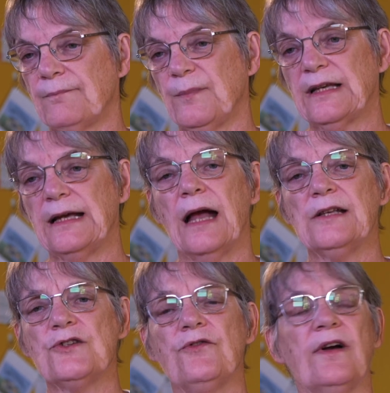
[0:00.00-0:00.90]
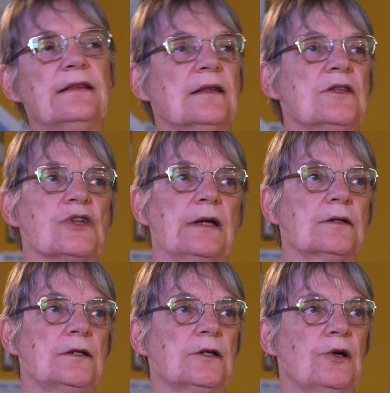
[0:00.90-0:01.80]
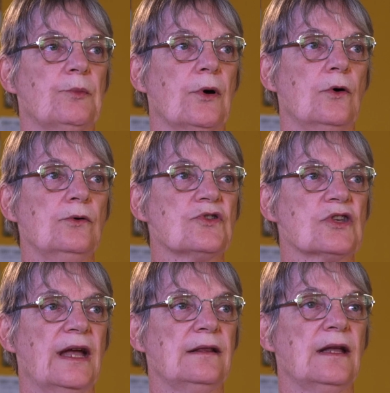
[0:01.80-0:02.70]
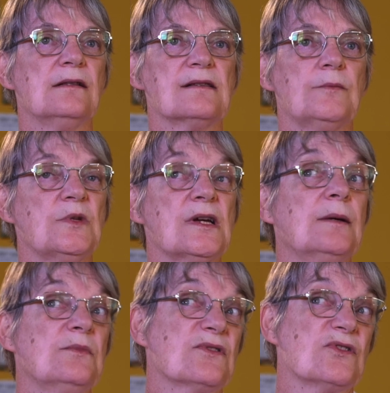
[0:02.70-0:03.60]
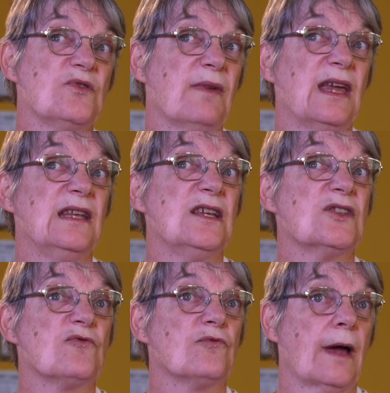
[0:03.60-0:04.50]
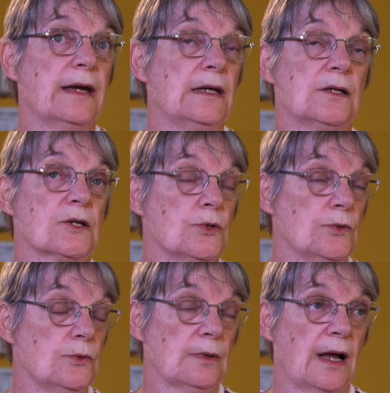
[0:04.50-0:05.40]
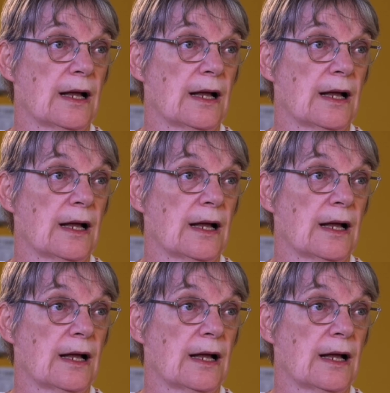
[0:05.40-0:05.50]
But I do find the gentler approach, and then sometimes you may need to write to,